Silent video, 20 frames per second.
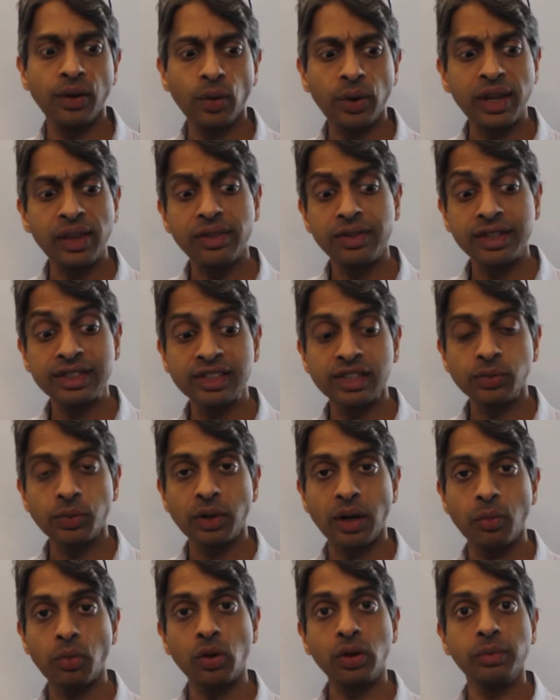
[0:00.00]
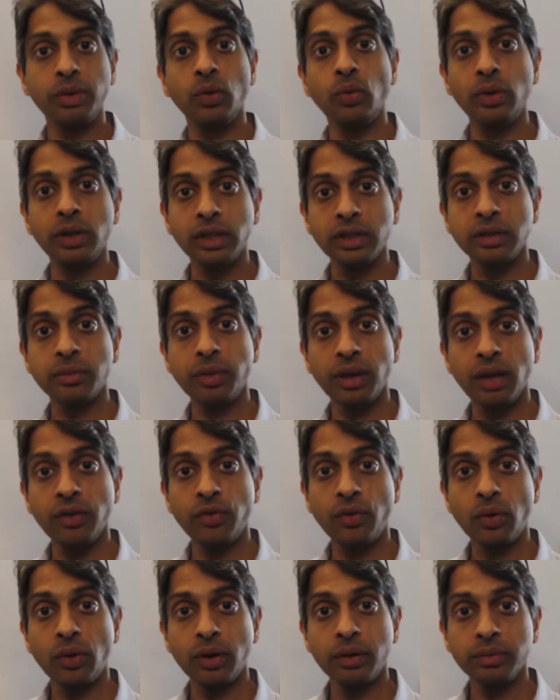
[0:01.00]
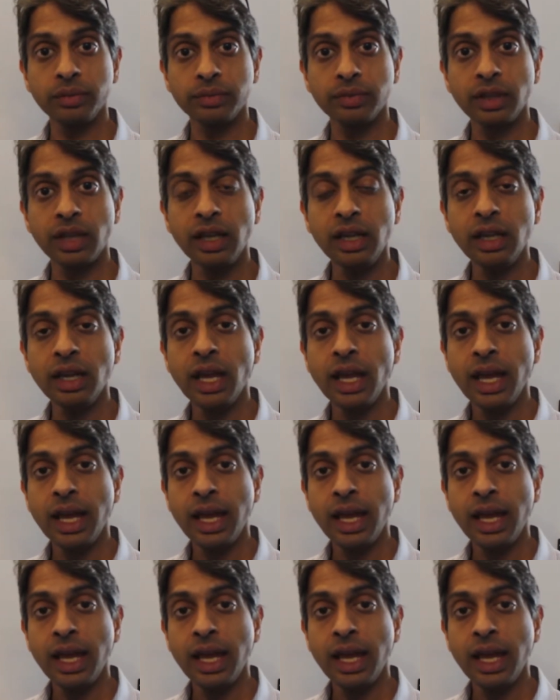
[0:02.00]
okay, this is what I'm going to be willing to pay for, okay?